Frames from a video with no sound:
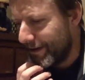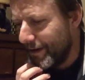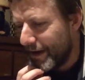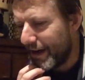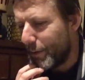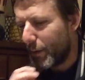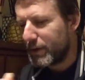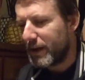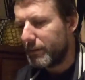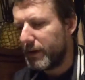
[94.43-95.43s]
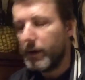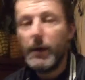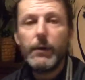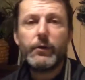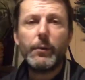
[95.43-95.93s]
Anyway, what's happening?
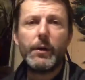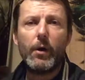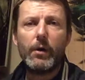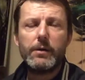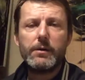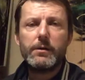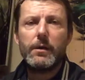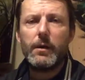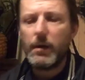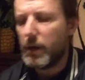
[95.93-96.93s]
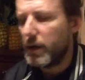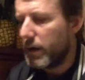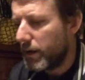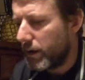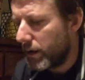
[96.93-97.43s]
So a guy has
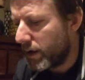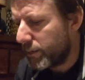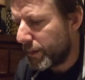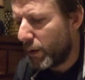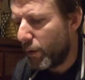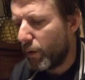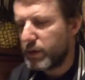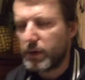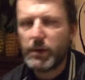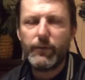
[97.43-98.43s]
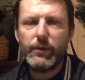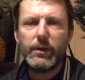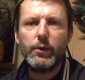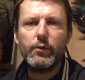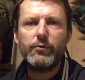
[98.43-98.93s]
been caught giving a
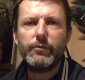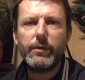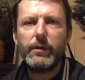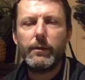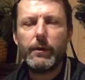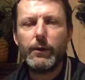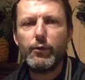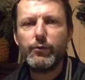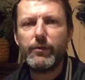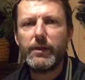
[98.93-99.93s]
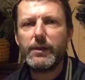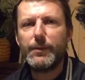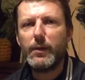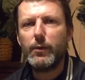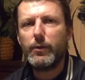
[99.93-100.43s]
newsreader's
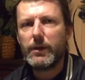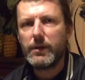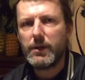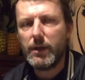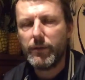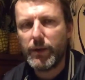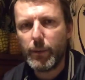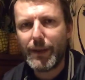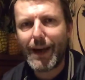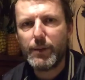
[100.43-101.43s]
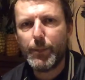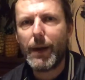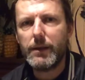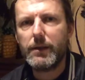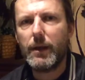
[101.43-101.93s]
been caught on TV without his
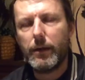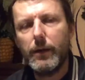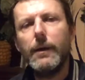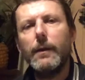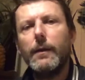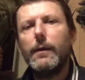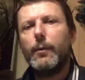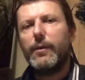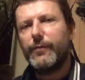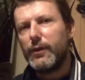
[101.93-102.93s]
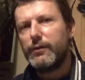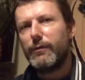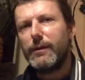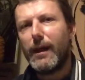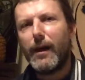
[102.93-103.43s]
pants on. When I first
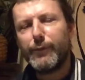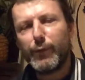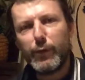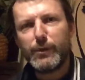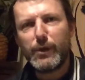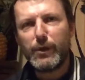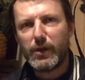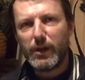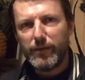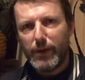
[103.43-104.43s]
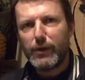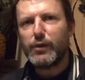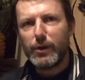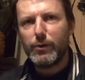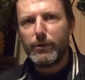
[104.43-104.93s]
read that, I thought he was in the TV
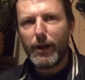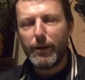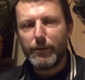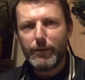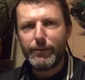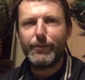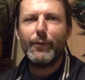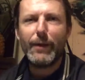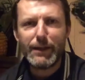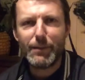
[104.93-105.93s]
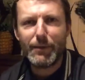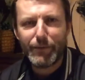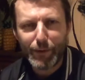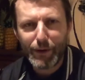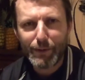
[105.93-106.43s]
studio. I thought that's a bit
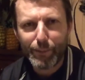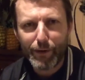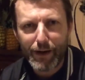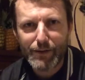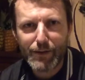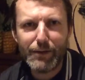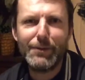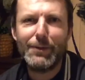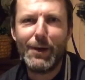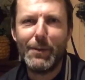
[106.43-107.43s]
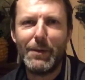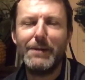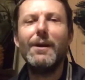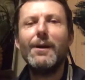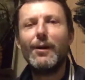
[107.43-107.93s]
fucking brazen. You know what I
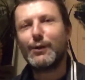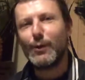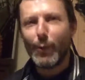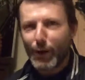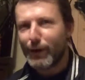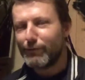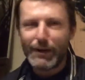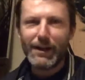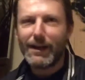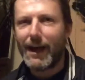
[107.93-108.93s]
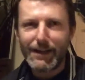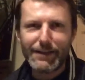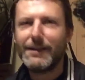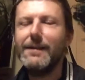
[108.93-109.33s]
mean? Got to work really late.